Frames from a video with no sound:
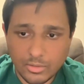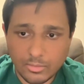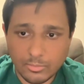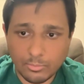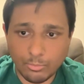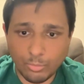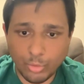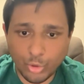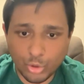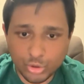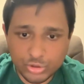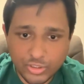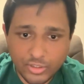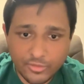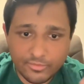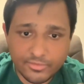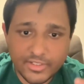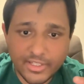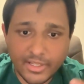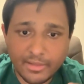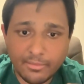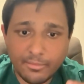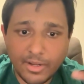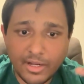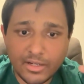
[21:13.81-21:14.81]
both of
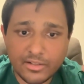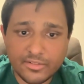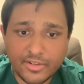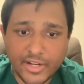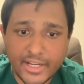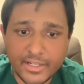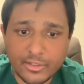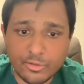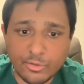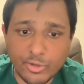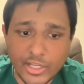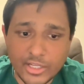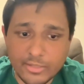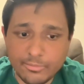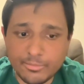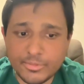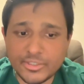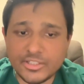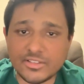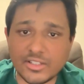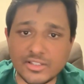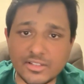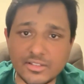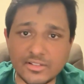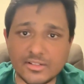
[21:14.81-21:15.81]
them are trying to help
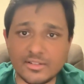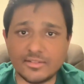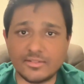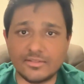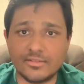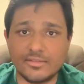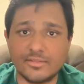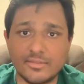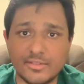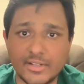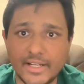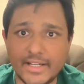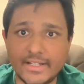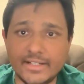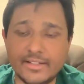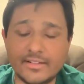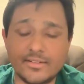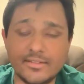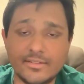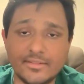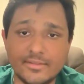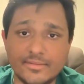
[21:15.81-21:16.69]
each other, right?